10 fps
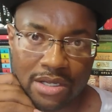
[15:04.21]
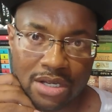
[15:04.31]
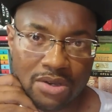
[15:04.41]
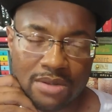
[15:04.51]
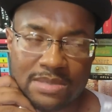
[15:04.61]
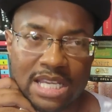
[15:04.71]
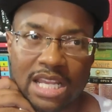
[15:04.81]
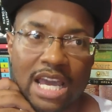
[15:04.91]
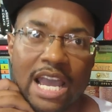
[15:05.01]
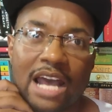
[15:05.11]
You know what I'm
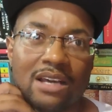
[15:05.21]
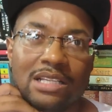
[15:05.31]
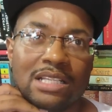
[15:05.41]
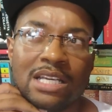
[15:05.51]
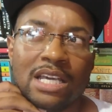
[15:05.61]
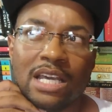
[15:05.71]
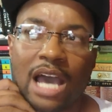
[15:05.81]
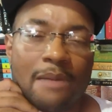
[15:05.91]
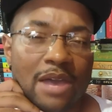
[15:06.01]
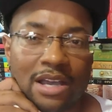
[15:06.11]
saying? Like I,
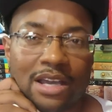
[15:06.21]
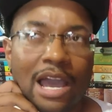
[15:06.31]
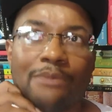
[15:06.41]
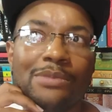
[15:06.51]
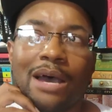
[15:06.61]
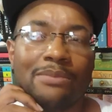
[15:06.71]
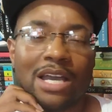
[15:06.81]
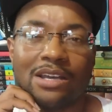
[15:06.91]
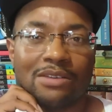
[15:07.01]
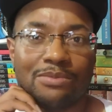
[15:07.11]
I'm not, I'm
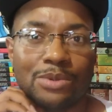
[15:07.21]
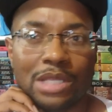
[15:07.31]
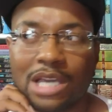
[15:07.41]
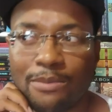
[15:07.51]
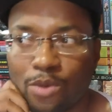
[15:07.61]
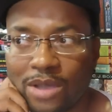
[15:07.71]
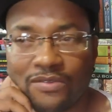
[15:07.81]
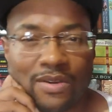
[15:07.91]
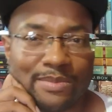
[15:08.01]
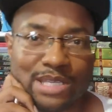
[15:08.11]
not gonna really come away
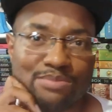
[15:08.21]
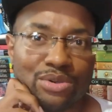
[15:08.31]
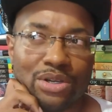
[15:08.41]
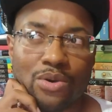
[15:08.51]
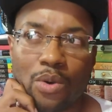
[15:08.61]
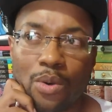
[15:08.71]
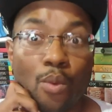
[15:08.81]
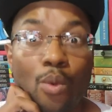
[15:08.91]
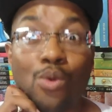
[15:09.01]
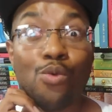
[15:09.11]
from this book
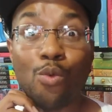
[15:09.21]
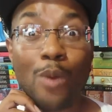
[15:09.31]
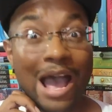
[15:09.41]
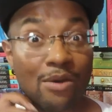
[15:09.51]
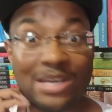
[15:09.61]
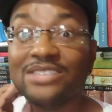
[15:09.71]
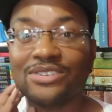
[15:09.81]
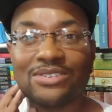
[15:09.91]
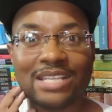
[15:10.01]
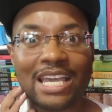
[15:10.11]
going, "Whoa, wow,
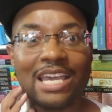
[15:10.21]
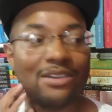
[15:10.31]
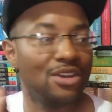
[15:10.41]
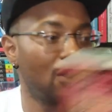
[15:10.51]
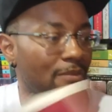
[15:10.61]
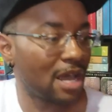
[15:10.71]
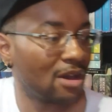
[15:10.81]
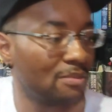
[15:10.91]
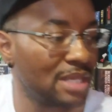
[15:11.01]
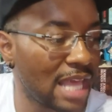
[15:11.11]
Weezer's." I can't, you know, I'm not
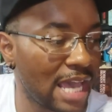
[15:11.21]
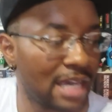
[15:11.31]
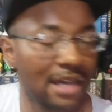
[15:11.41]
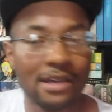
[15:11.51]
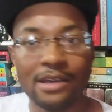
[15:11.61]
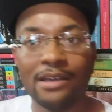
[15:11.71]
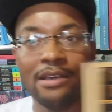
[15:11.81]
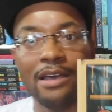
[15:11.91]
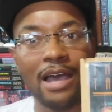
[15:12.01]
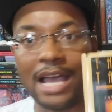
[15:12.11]
gonna be like,
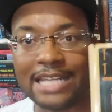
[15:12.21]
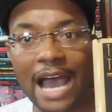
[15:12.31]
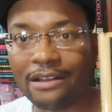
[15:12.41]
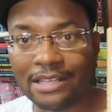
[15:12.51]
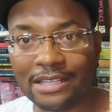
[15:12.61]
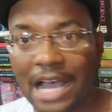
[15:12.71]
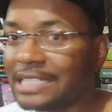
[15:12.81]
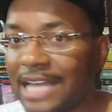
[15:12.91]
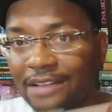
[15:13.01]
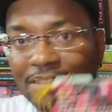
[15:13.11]
I doubt it. I
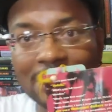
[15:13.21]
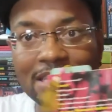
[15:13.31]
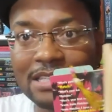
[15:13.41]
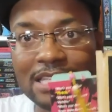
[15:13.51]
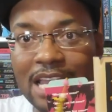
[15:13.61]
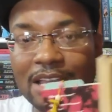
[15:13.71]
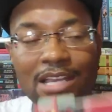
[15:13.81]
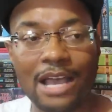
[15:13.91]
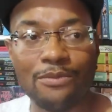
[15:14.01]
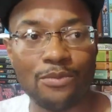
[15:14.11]
doubt that the same
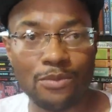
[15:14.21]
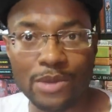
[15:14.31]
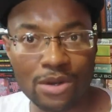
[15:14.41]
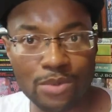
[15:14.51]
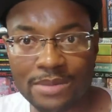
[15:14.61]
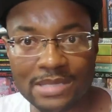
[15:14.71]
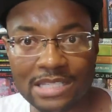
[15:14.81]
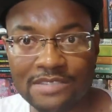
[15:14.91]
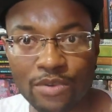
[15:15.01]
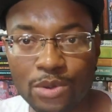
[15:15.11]
Peter
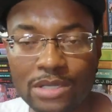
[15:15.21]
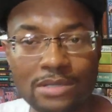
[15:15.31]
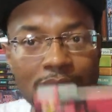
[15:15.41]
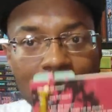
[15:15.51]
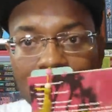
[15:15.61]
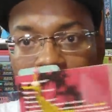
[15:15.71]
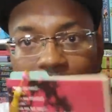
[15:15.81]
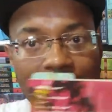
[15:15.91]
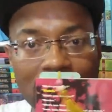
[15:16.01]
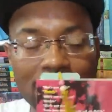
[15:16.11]
Wimsley's voice,
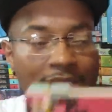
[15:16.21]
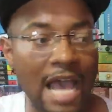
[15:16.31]
Fletcher's.